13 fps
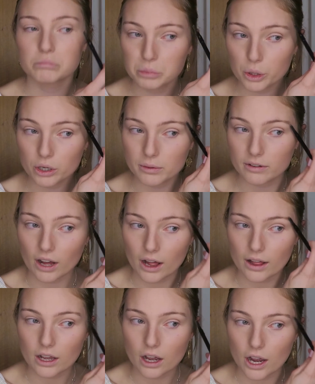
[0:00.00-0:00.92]
Put a bit of
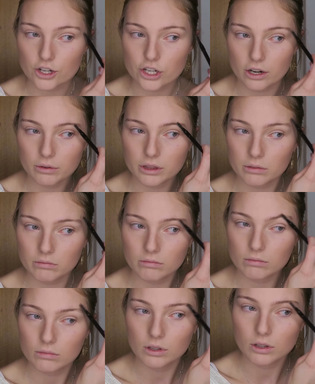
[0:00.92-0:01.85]
eyeshadow in them.
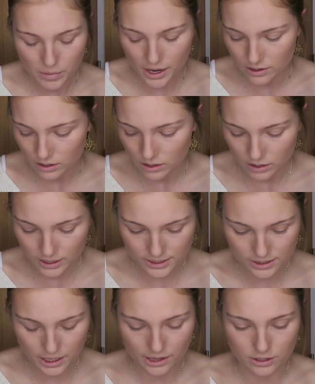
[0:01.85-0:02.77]
But
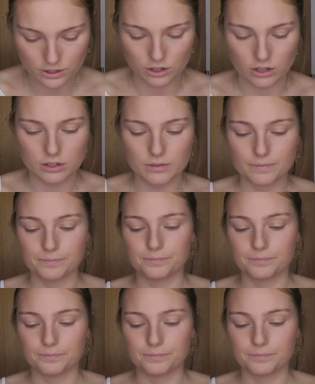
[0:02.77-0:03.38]
let's see how this goes.